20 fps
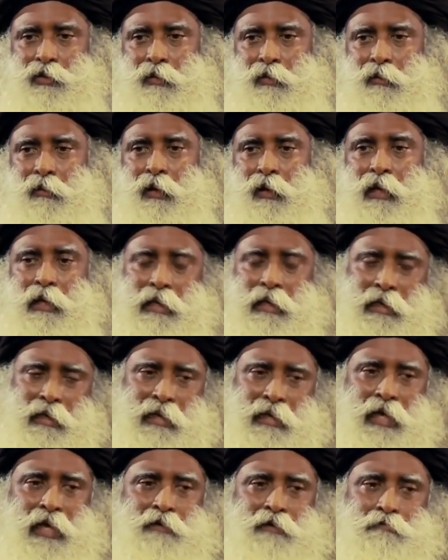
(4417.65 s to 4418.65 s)
No,
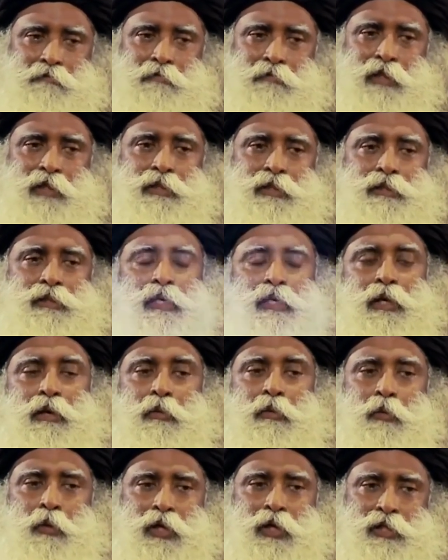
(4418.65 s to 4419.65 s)
life means
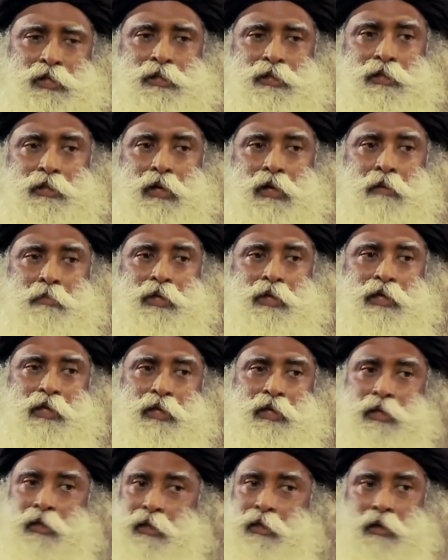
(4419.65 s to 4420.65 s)
what's throbbing
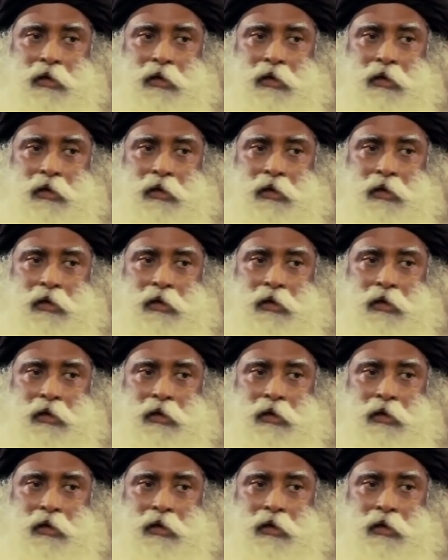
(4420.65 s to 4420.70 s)
here,